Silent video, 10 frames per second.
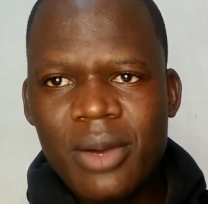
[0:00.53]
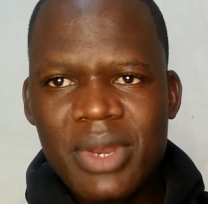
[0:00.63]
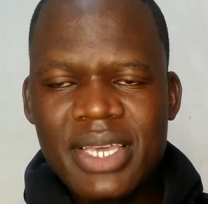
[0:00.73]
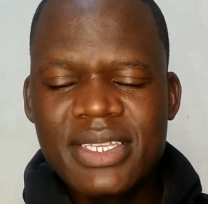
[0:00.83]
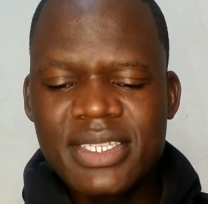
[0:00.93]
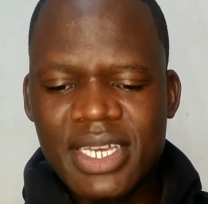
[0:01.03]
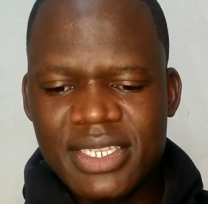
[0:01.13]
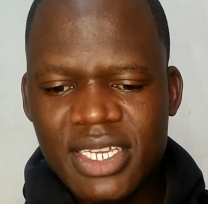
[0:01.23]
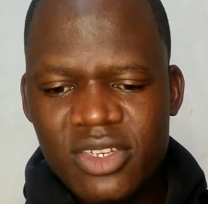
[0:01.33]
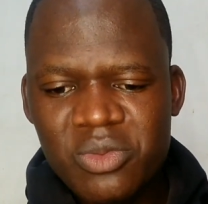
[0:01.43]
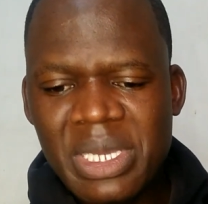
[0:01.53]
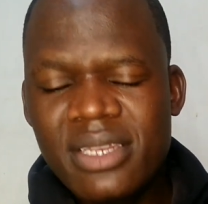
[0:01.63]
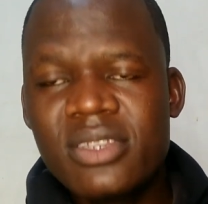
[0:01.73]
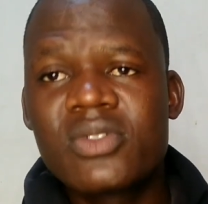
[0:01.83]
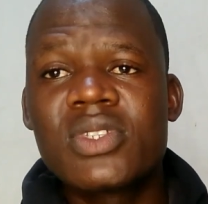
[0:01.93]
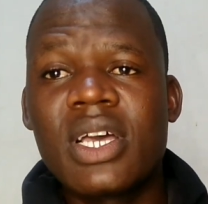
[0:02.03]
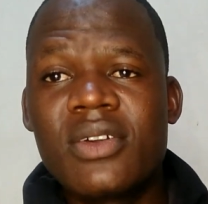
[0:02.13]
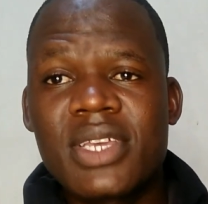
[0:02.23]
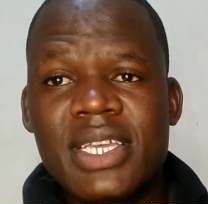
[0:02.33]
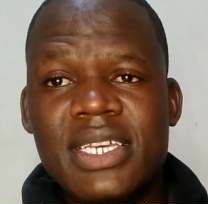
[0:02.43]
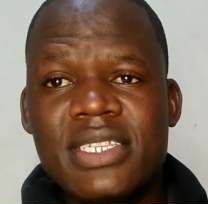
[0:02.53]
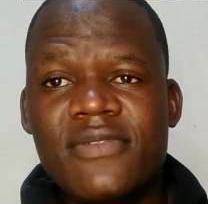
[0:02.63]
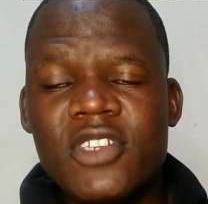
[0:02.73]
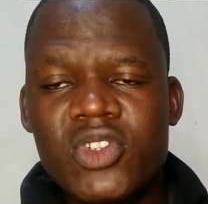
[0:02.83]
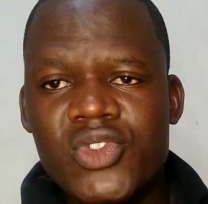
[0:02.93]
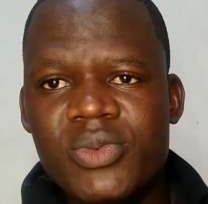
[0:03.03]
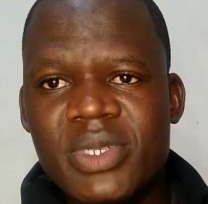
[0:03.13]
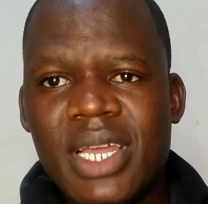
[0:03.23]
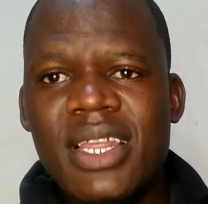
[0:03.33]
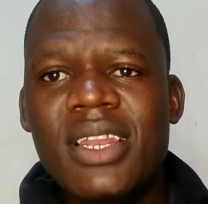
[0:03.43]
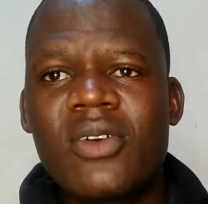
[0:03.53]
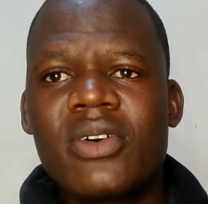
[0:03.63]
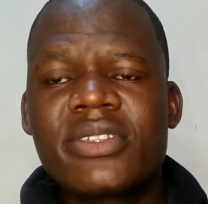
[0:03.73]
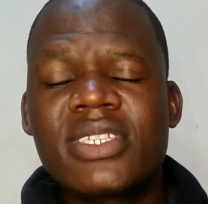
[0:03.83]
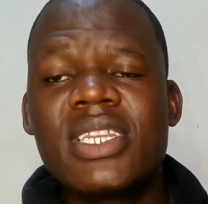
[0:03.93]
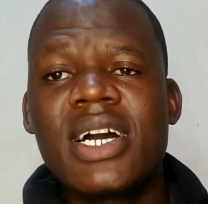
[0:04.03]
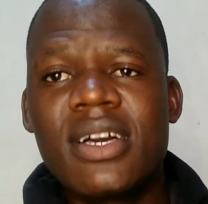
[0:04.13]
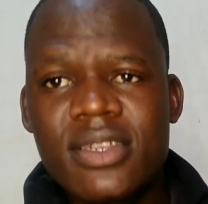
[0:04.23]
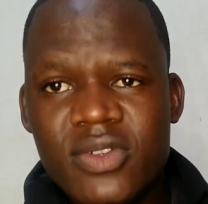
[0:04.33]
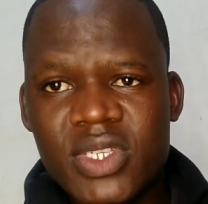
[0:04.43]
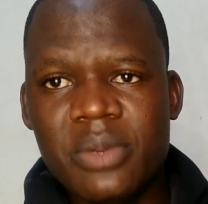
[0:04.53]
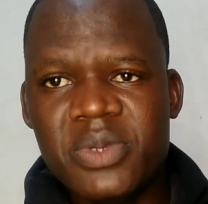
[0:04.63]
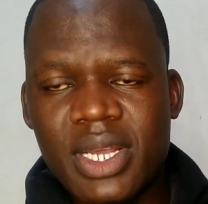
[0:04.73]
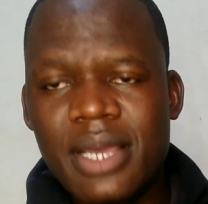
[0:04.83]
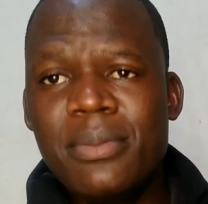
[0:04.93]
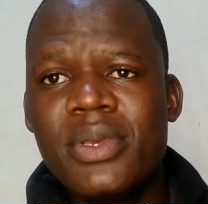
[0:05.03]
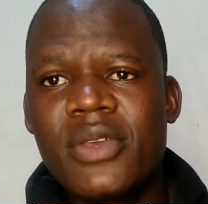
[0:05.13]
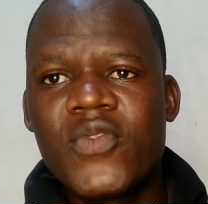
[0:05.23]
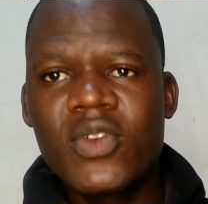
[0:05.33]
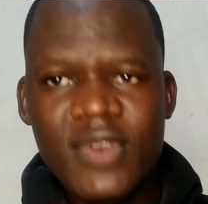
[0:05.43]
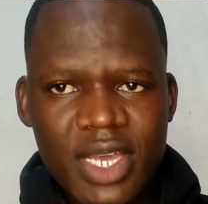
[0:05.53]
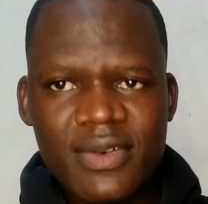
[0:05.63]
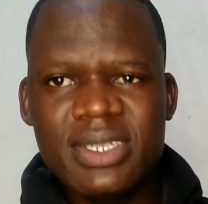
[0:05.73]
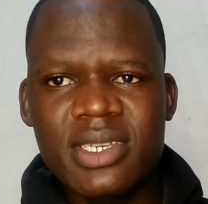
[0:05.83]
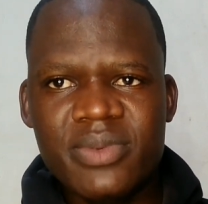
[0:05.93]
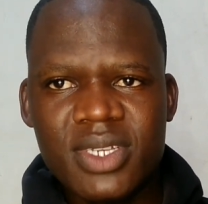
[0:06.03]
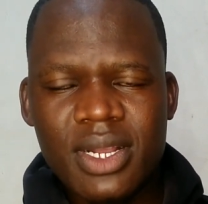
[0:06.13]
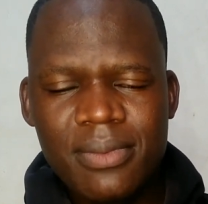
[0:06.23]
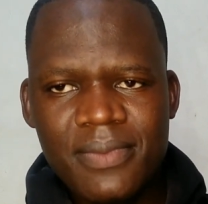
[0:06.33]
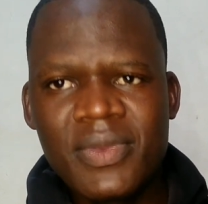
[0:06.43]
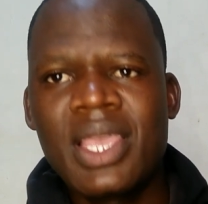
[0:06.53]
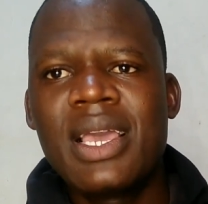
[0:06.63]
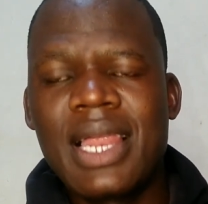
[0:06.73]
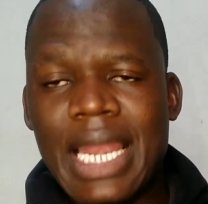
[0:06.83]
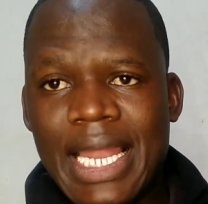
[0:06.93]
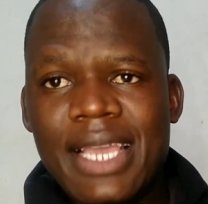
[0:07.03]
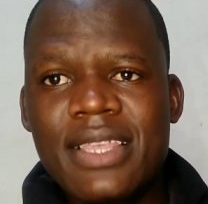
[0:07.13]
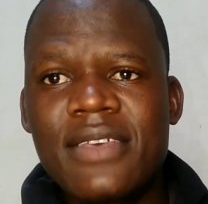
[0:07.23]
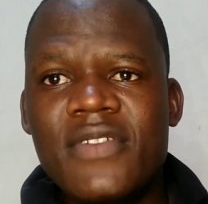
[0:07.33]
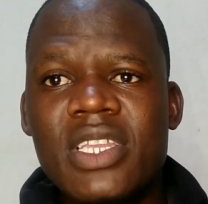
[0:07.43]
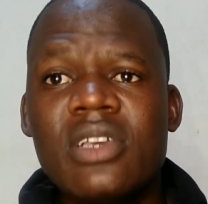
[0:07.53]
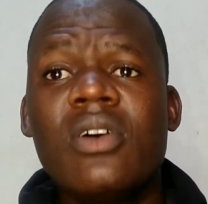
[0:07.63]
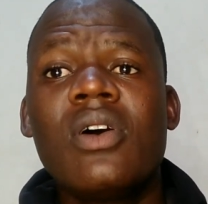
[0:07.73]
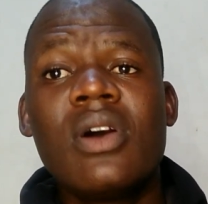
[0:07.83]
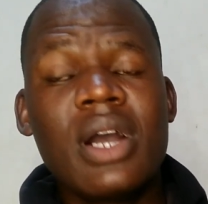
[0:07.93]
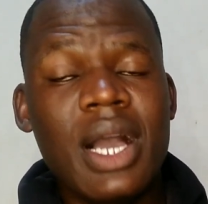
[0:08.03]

Welcome, ladies and gentlemen, to Zion Kenya TV YouTube channel. Consider to subscribe if you've never subscribed. Like the video.